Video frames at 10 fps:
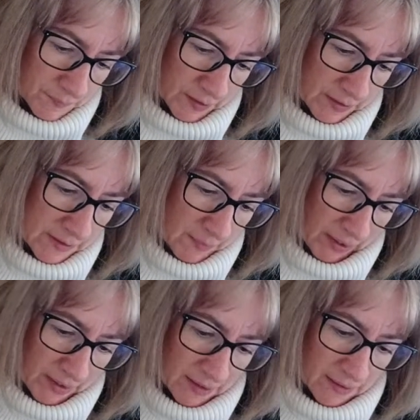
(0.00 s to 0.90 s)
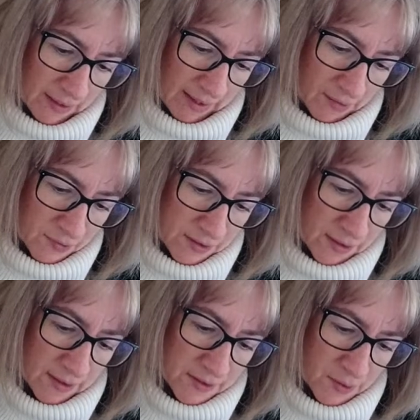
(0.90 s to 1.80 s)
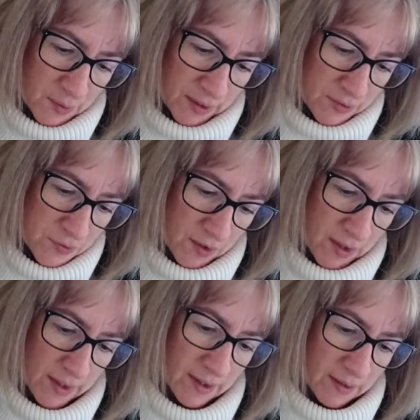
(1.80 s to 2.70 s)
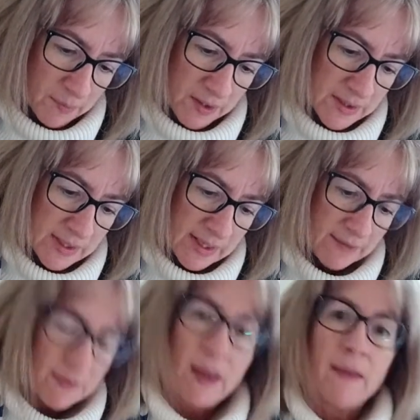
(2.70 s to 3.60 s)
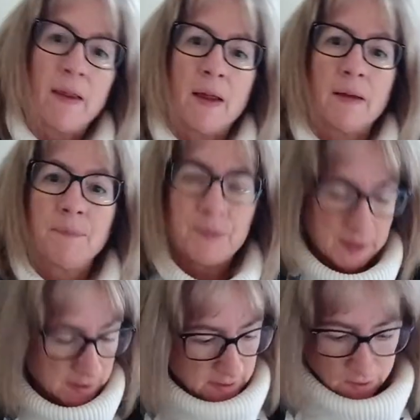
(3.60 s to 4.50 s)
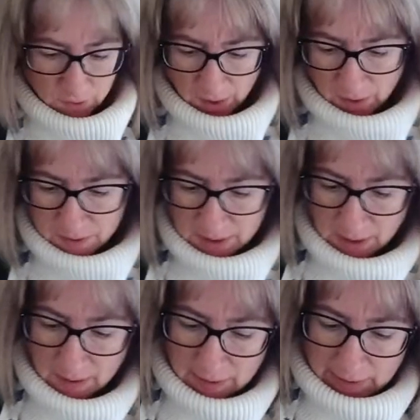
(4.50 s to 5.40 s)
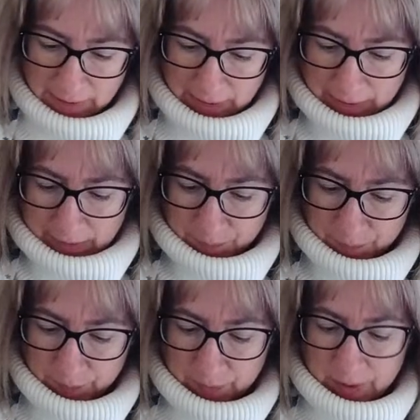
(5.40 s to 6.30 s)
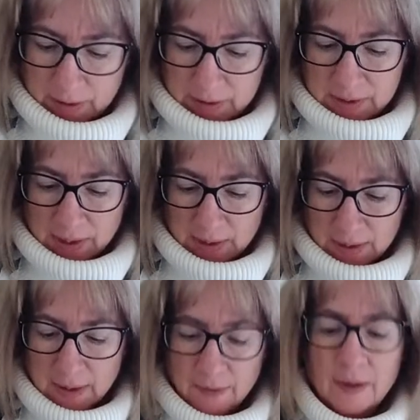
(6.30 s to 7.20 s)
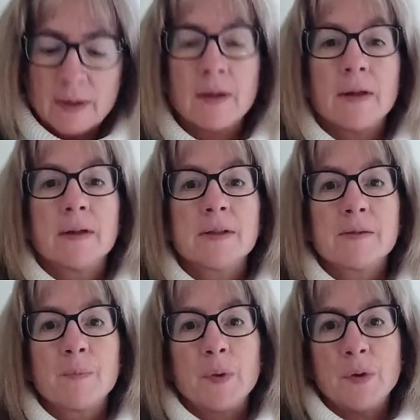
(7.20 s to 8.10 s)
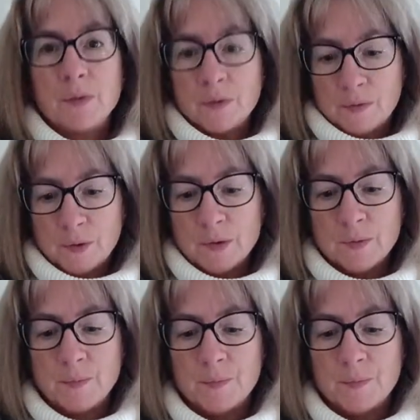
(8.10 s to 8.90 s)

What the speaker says: It's making the outside quite dry. I'm going to leave that there. It's not coating. Take another spoonful.